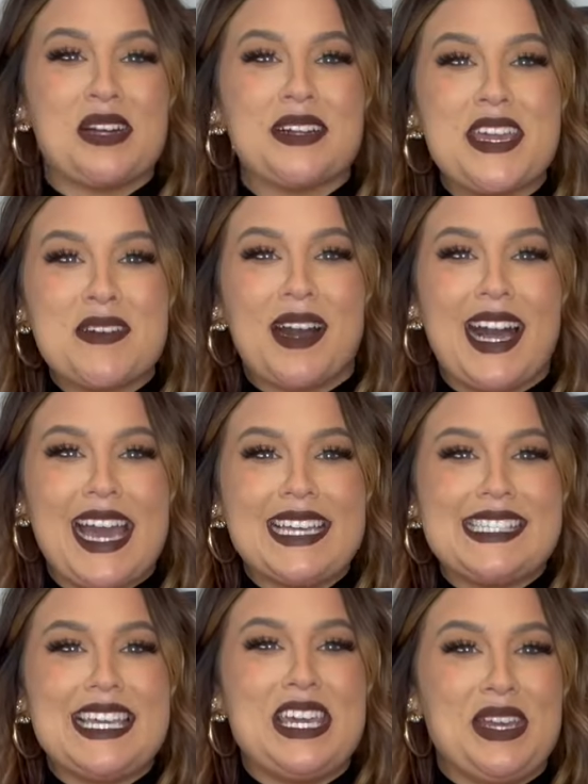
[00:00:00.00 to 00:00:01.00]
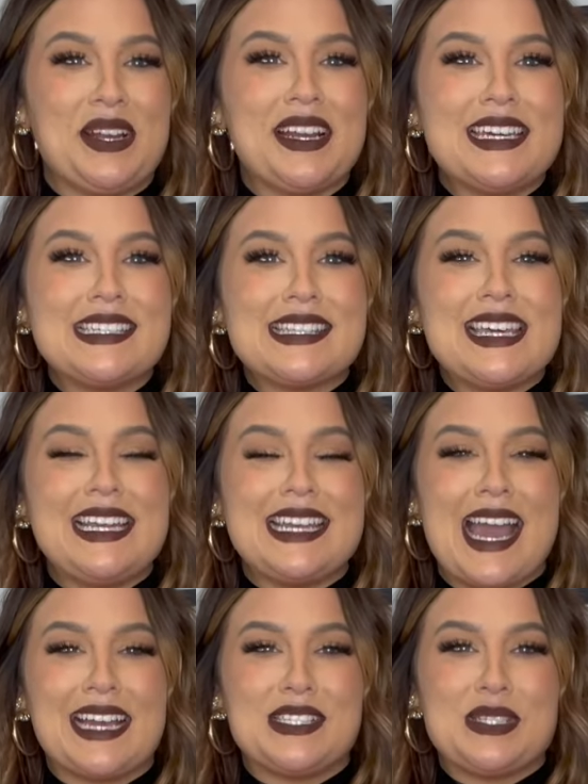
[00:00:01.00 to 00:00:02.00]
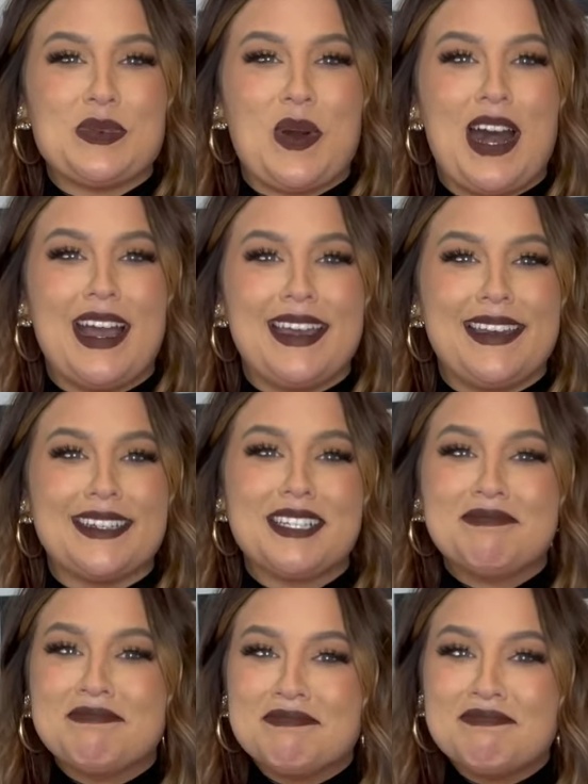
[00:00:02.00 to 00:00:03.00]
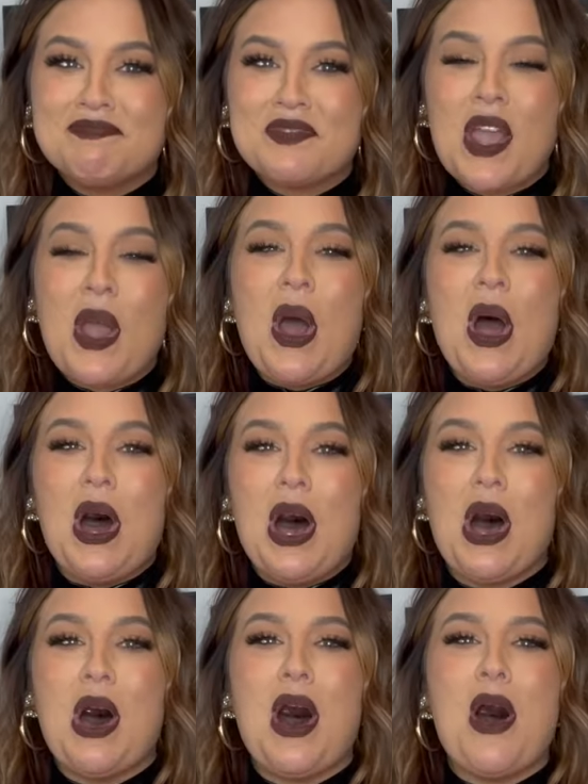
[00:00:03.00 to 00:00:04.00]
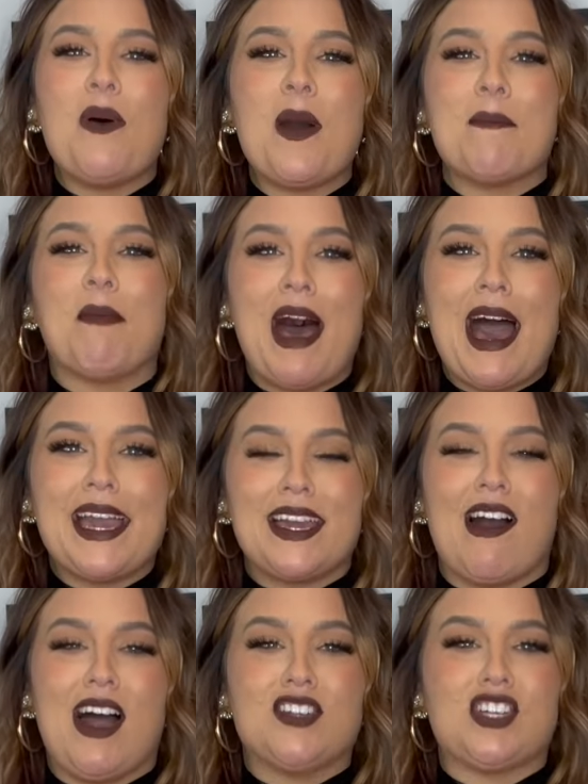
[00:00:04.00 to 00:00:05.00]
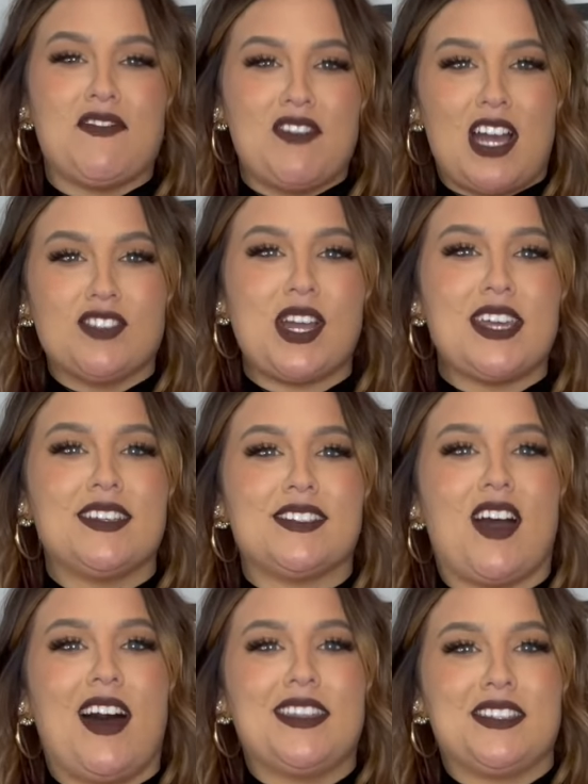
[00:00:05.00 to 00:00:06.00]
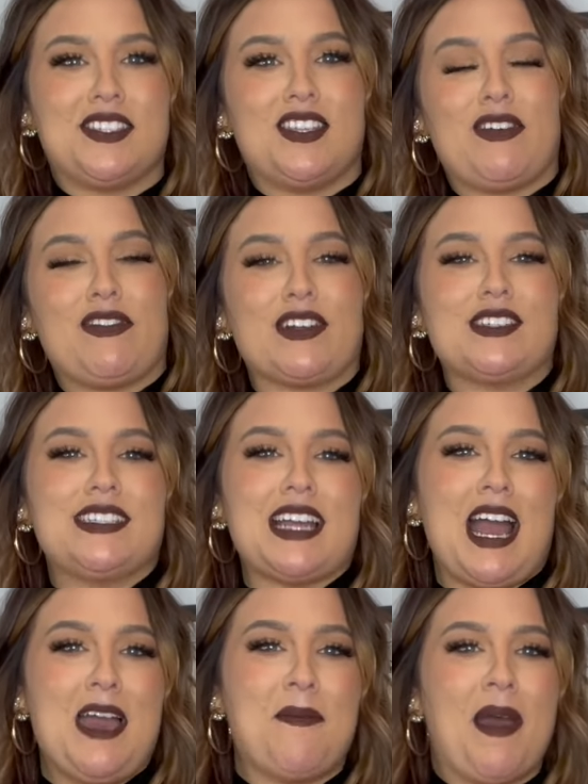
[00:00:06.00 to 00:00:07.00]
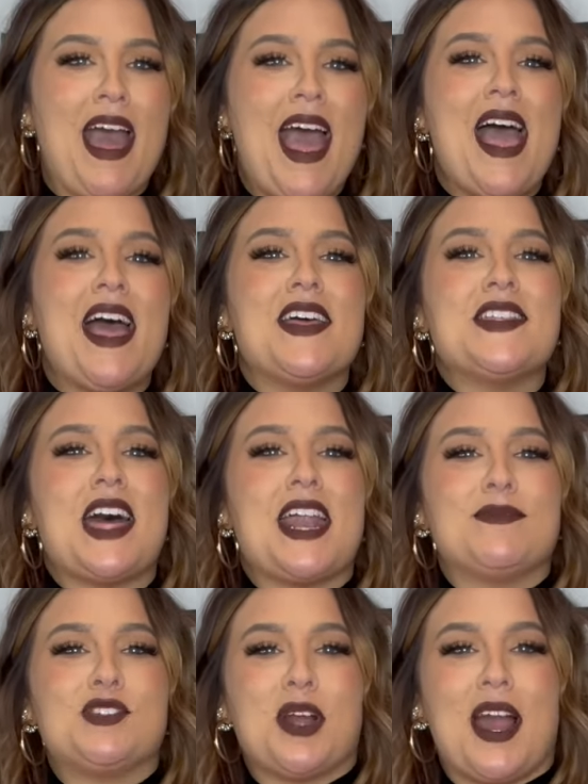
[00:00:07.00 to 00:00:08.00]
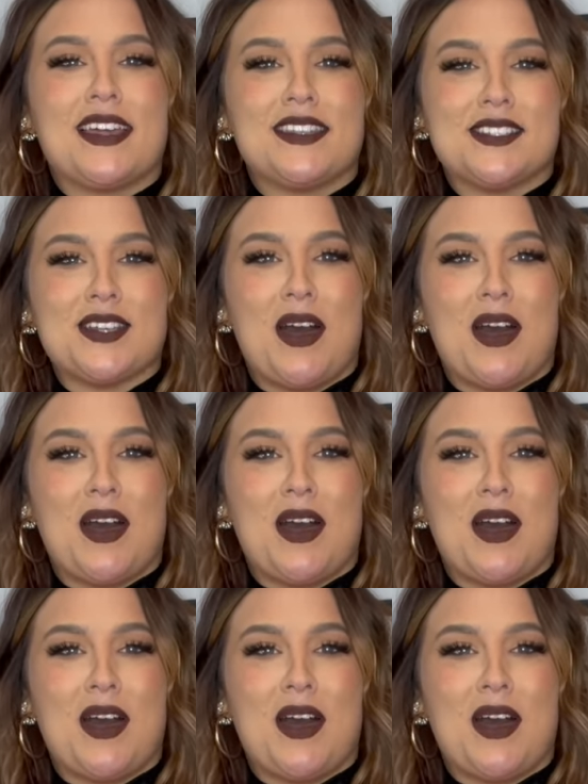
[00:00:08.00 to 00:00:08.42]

All right, you guys, here is the next one. Oh my gosh, I've not tried this on. This is the first time that I'm trying this